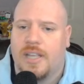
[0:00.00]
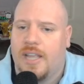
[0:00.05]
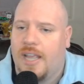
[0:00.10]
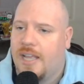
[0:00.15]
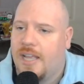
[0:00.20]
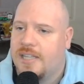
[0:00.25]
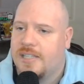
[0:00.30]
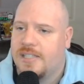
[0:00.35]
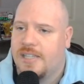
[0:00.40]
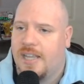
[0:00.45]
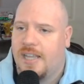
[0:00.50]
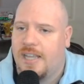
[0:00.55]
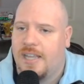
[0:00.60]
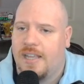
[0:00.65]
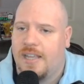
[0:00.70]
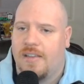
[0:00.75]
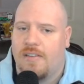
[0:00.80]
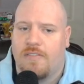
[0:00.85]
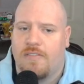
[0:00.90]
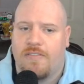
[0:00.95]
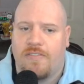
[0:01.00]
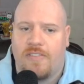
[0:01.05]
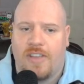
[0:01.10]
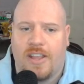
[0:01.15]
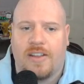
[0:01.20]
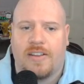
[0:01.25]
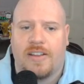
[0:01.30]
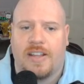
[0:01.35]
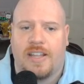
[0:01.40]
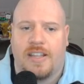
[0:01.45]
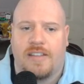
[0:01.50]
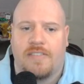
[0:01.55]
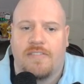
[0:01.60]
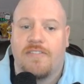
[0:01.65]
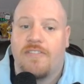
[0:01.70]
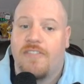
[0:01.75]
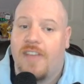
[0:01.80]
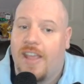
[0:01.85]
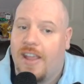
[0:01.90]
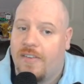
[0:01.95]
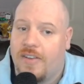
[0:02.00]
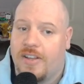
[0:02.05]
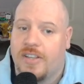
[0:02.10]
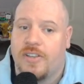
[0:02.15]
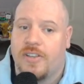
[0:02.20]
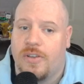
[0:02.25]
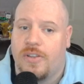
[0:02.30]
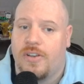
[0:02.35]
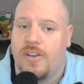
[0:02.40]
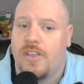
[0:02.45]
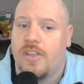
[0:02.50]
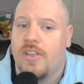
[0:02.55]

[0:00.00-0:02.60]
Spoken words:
It has a very, very good